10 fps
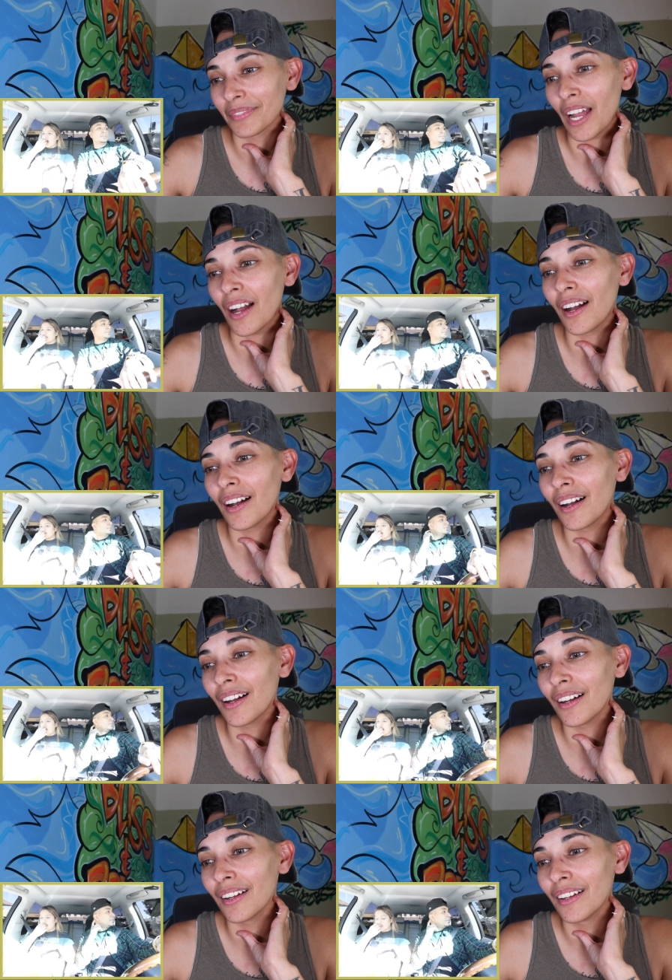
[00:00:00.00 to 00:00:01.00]

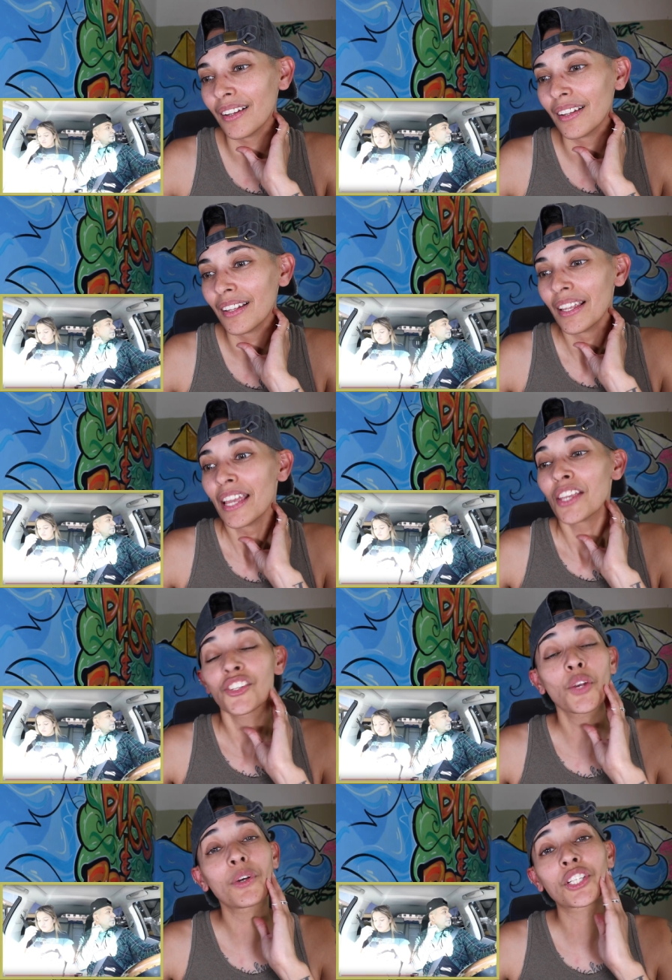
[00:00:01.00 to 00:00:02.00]
Uh huh.
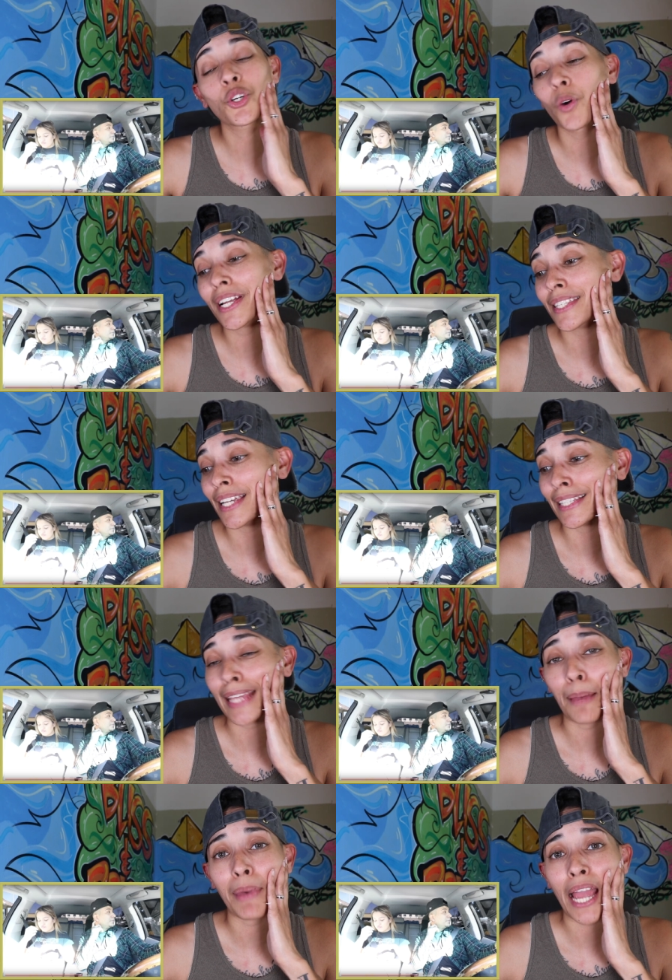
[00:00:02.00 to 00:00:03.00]
She was quick to get
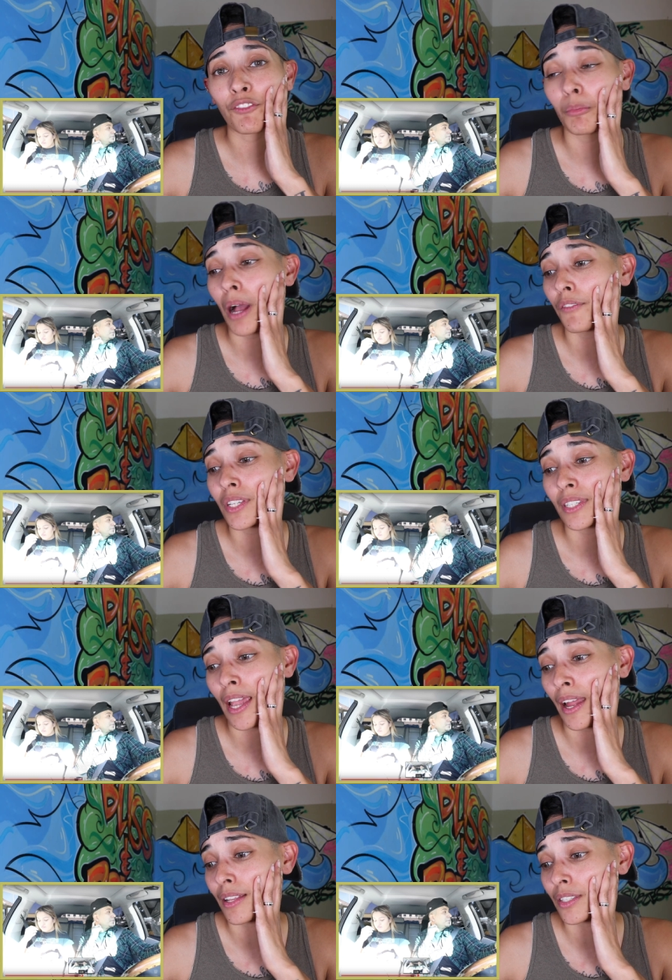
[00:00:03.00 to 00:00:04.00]
that bag from off his
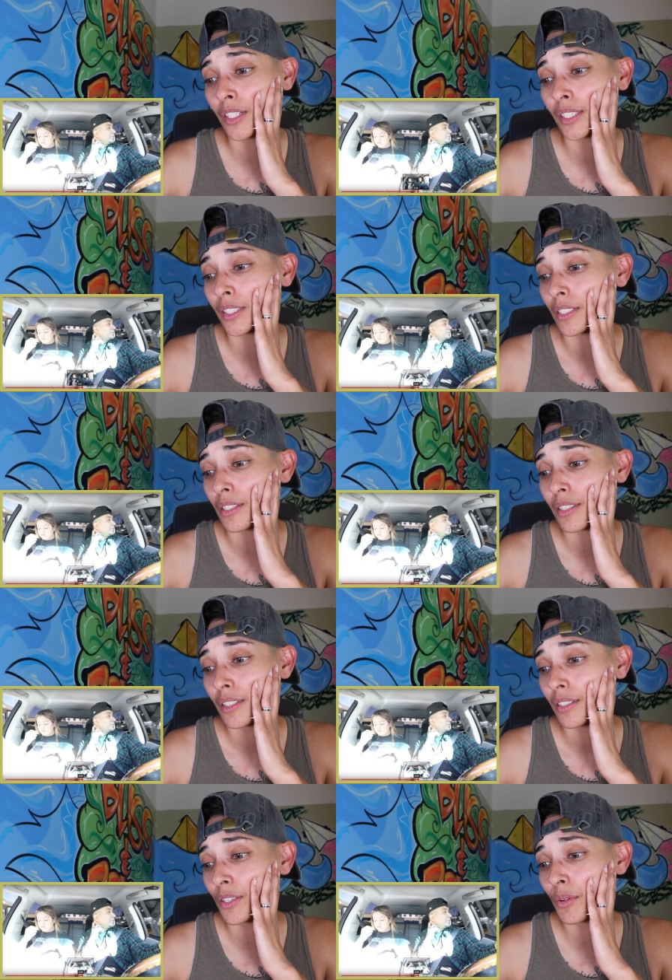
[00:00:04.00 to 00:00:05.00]
hands. Look at
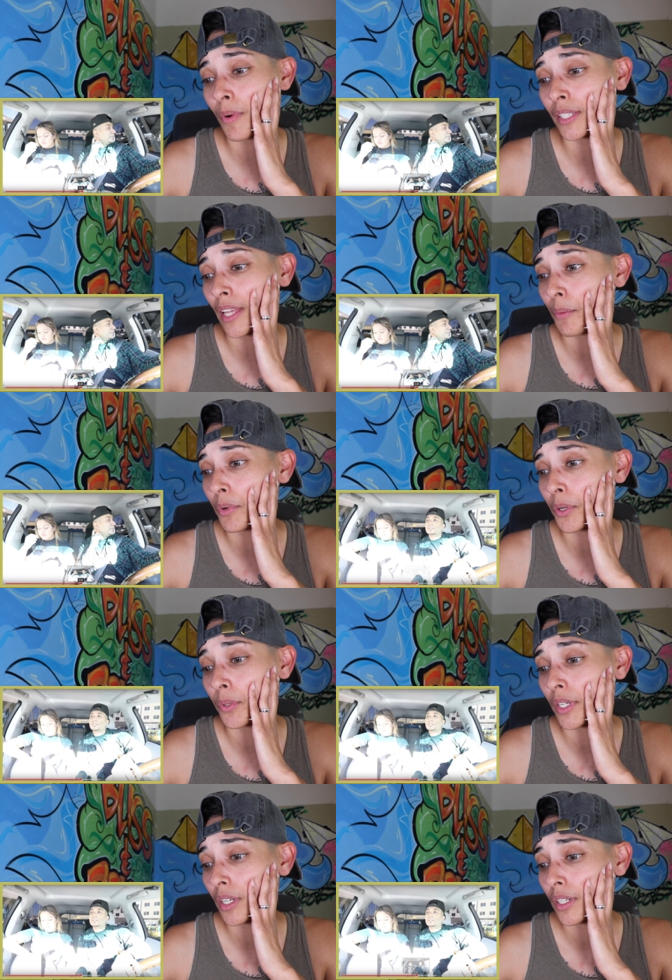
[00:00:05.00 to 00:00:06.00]
this. Let's rewind that real
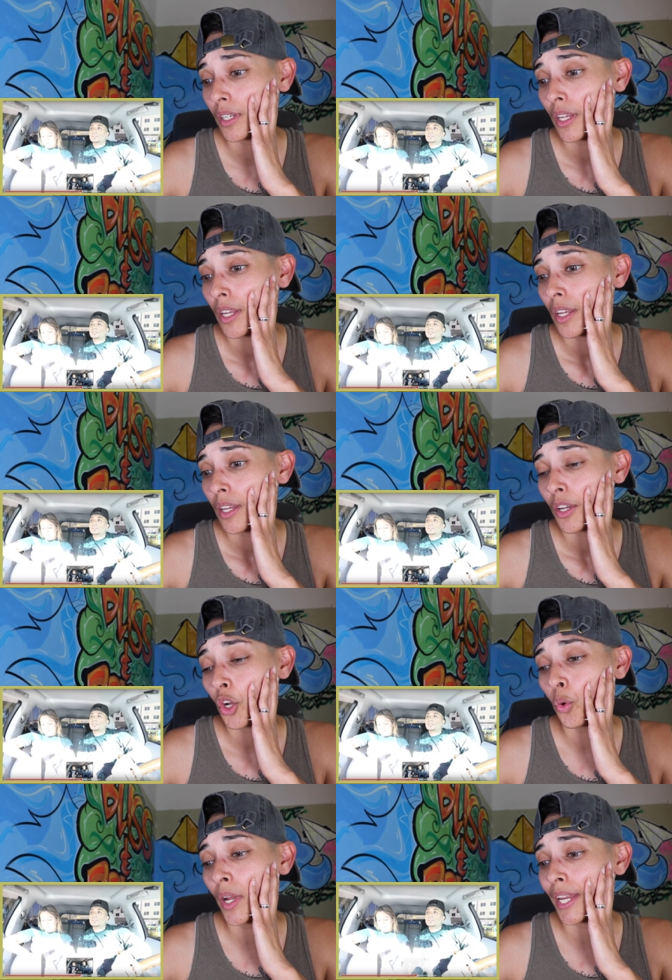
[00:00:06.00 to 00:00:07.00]
quick.
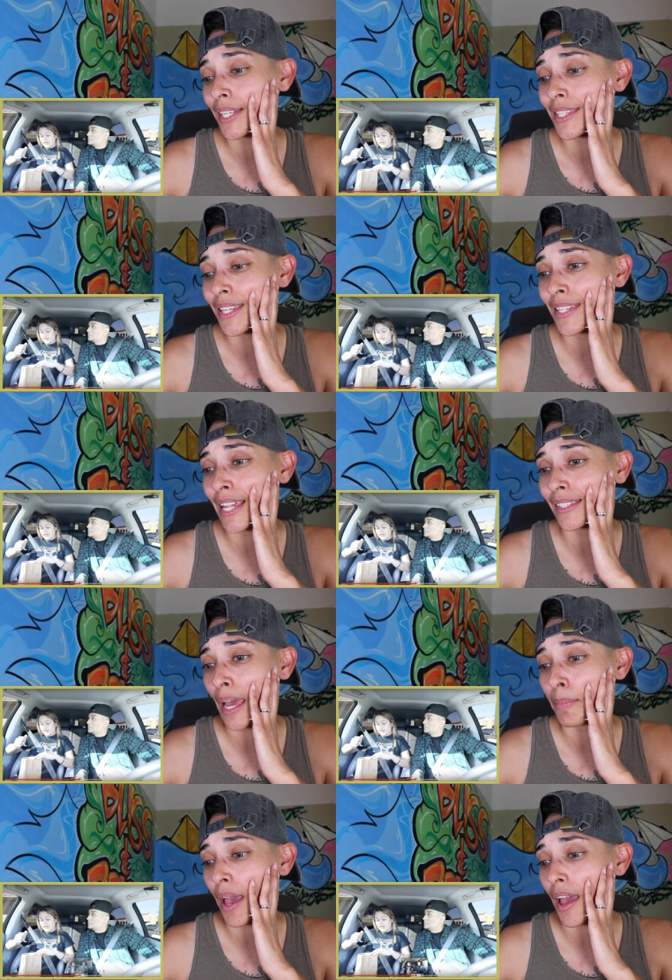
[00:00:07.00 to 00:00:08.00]
Quick to take
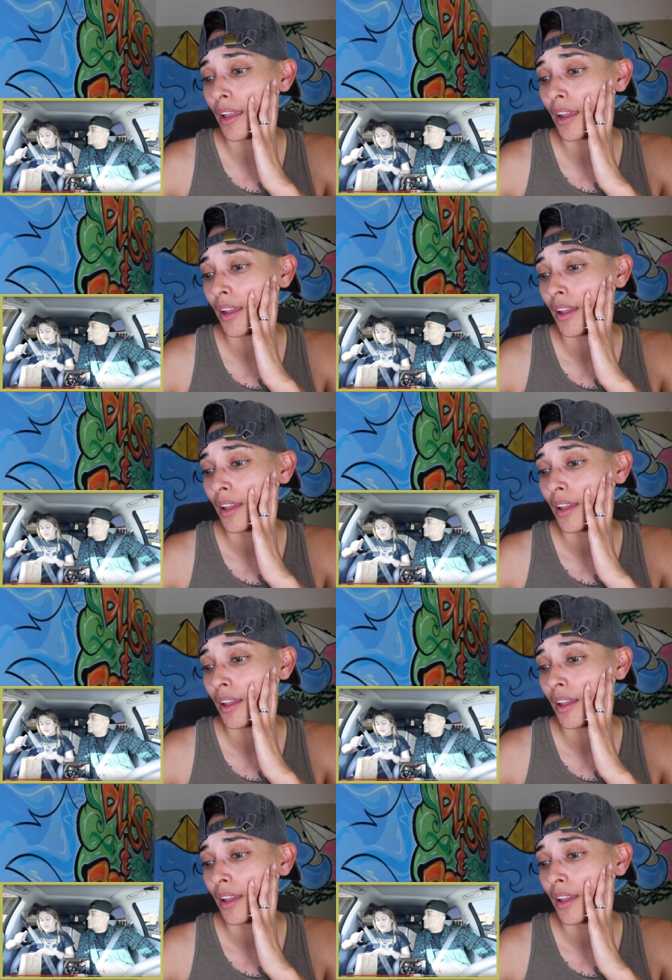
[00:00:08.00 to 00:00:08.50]
that bag.